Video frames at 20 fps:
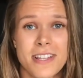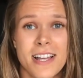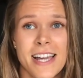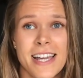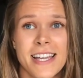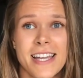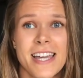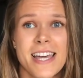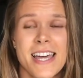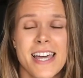
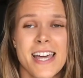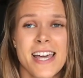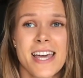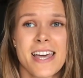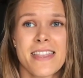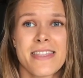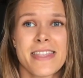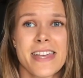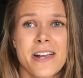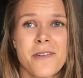Like,
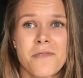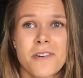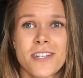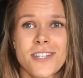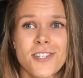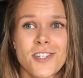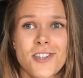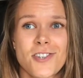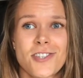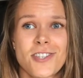there
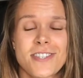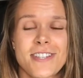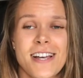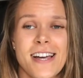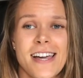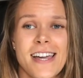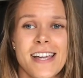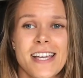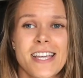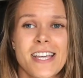was just
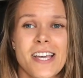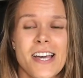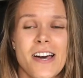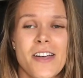like